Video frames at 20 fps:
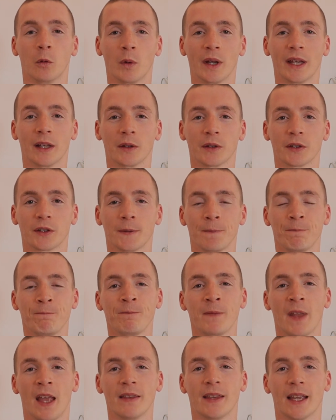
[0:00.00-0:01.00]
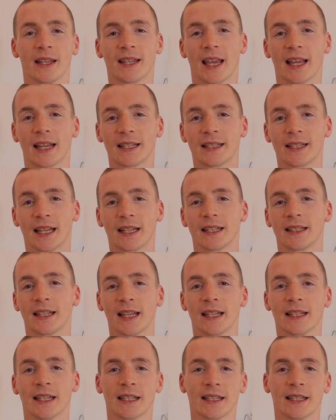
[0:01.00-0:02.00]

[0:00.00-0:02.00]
wheels. They take 60 to